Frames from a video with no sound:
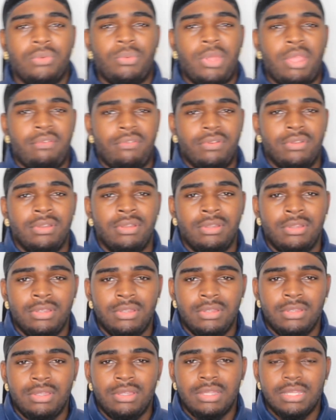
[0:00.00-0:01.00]
waver.
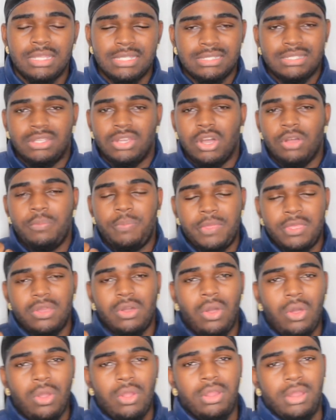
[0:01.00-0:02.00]
It's gonna be
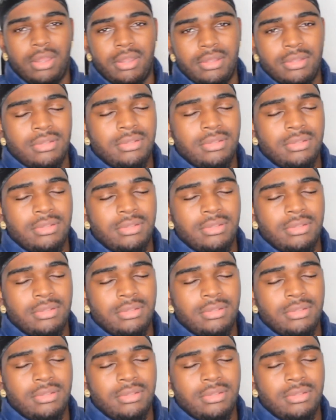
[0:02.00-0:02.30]
hard.